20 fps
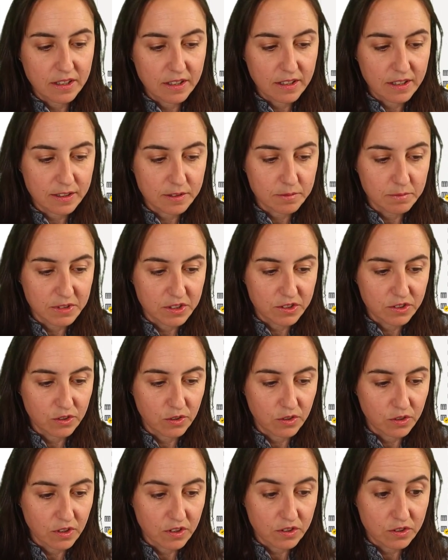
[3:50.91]
Let me
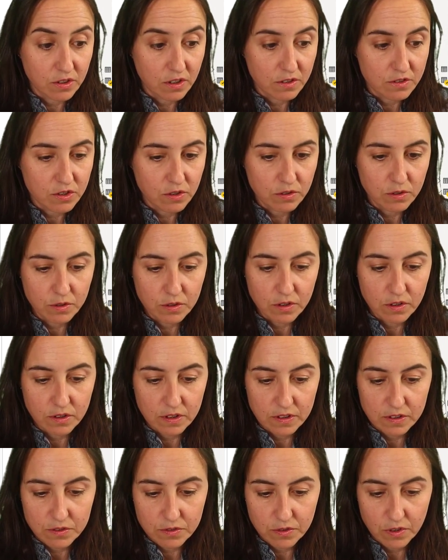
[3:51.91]
show you, I should show you
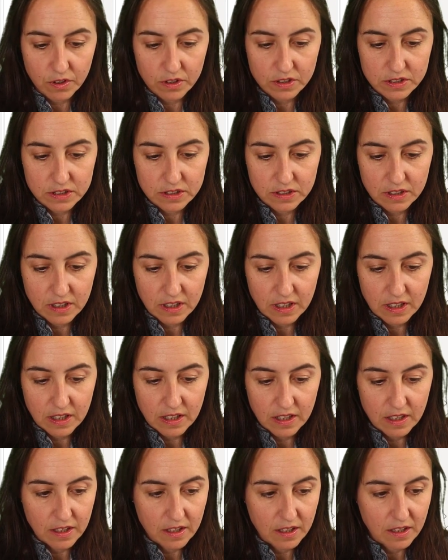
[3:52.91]
this first
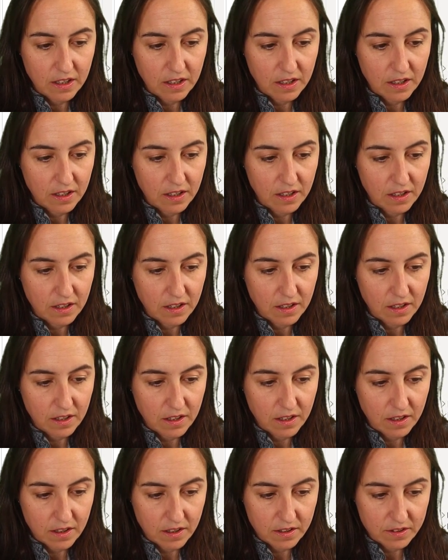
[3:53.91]

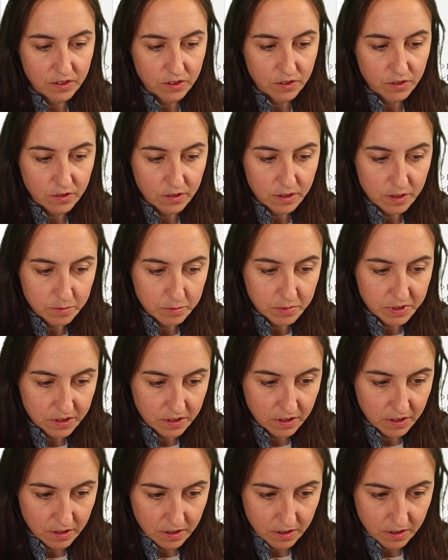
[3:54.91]
uh, trips